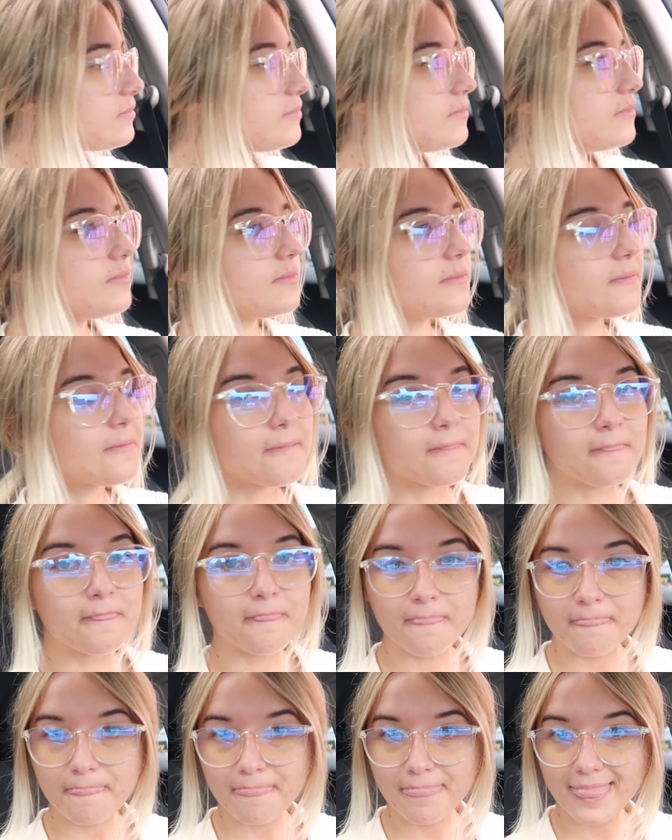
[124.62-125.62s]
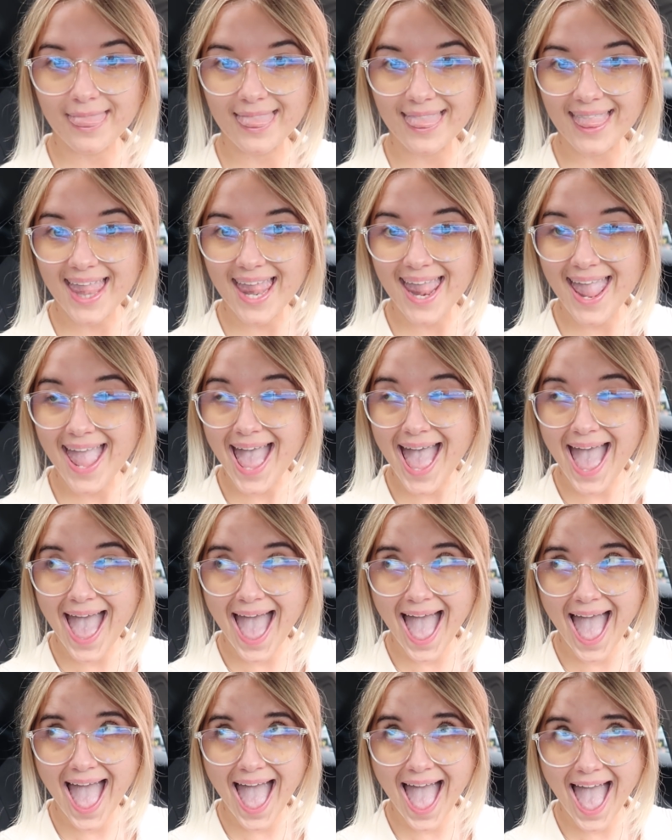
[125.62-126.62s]

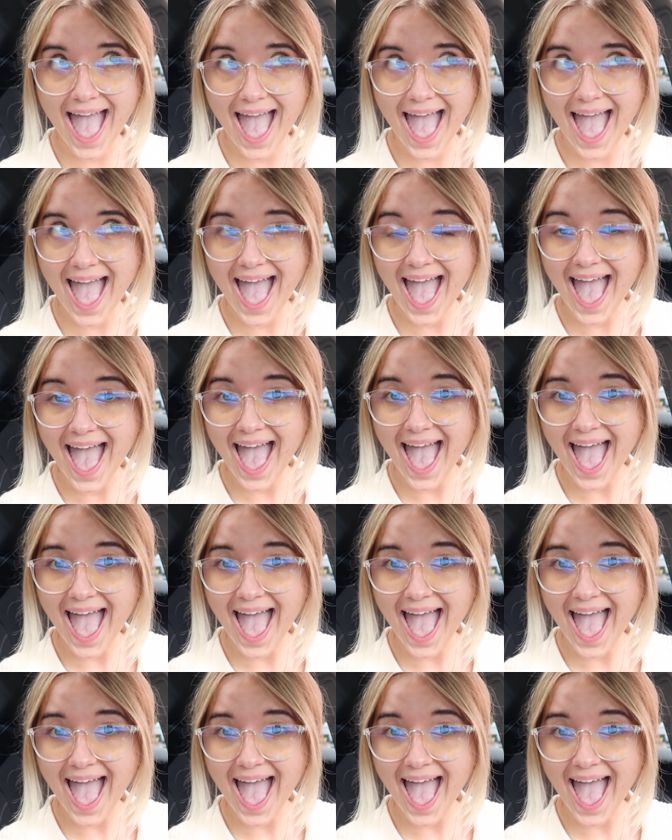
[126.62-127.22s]
No one is speaking in this clip.